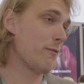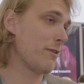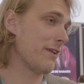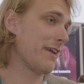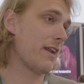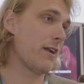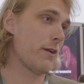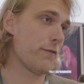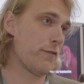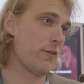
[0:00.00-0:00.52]
with
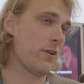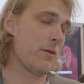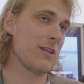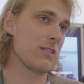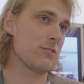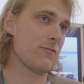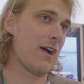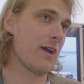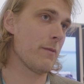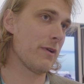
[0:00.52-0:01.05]
getting the
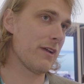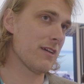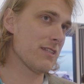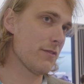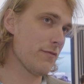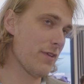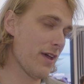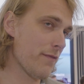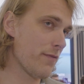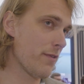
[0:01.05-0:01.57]
fundamentals right, because if
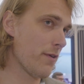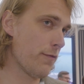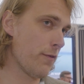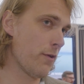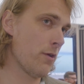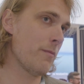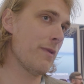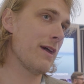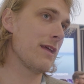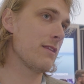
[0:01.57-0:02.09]
you have
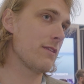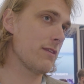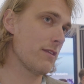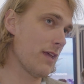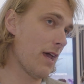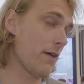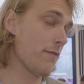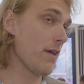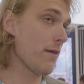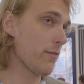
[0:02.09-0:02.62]

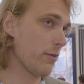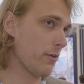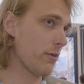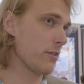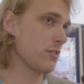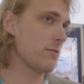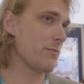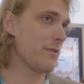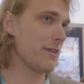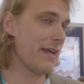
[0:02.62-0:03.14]
the
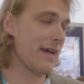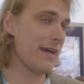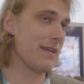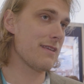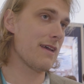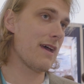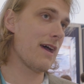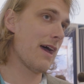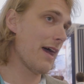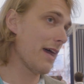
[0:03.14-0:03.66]
customer
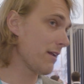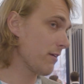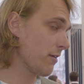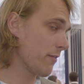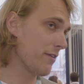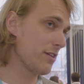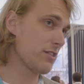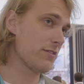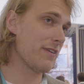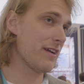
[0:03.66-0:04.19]
data and your
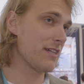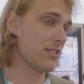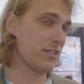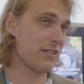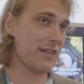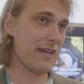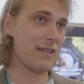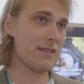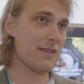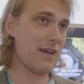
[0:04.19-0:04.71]
reservation
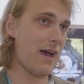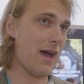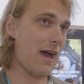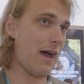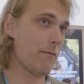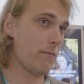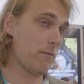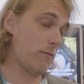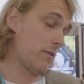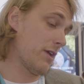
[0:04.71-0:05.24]

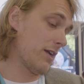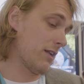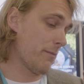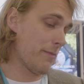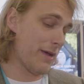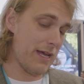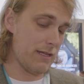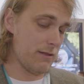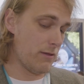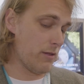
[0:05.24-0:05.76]
data, like
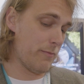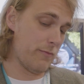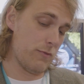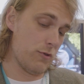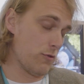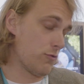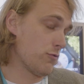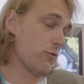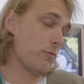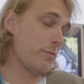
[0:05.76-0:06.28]
the
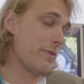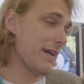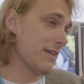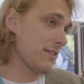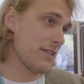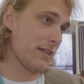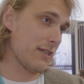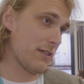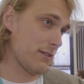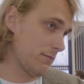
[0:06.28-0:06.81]
two
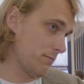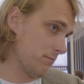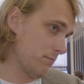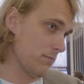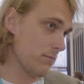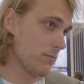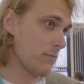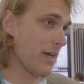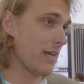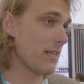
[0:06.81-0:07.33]
basic
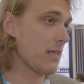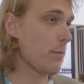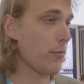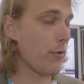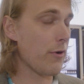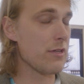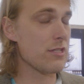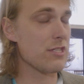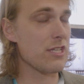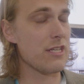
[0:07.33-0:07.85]
data
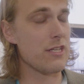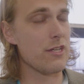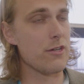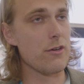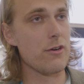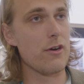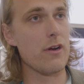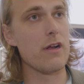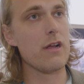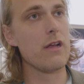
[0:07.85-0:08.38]
points in
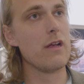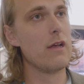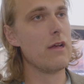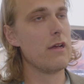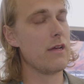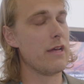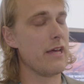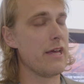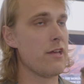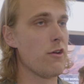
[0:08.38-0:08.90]
your
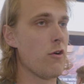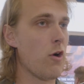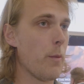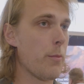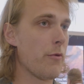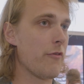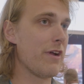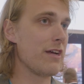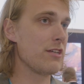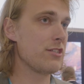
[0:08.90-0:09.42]

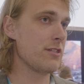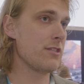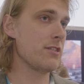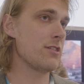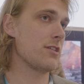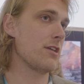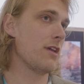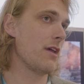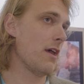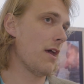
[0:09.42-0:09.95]

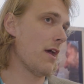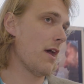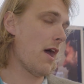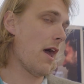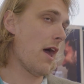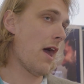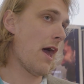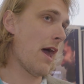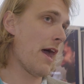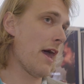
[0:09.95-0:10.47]
operations,
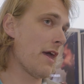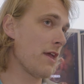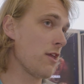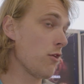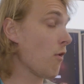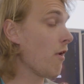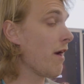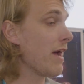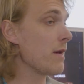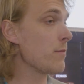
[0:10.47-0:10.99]

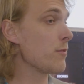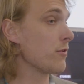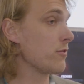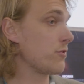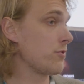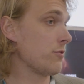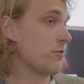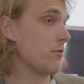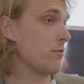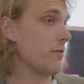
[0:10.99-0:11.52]
you're able
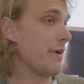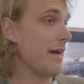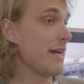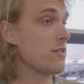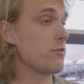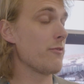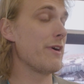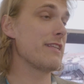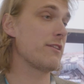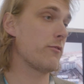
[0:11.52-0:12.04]
to
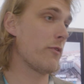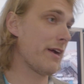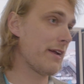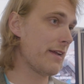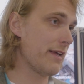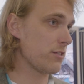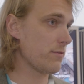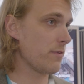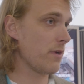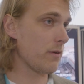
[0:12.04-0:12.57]
iterate quickly
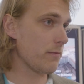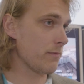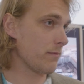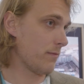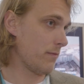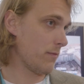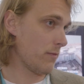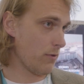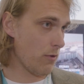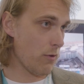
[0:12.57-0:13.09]
as well.
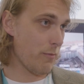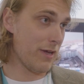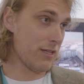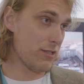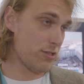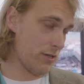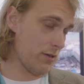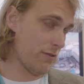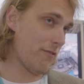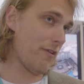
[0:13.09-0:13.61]
You
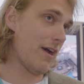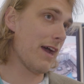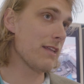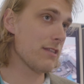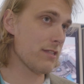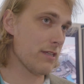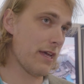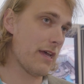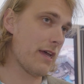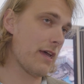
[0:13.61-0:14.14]
mentioned, right,
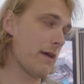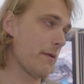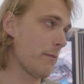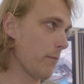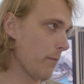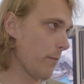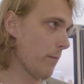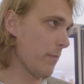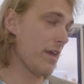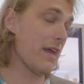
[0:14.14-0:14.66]

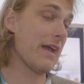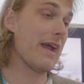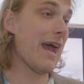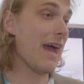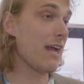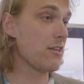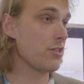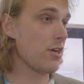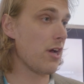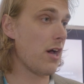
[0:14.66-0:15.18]
being
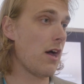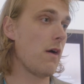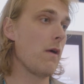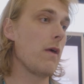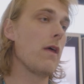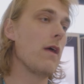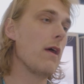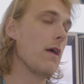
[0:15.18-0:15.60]
agile,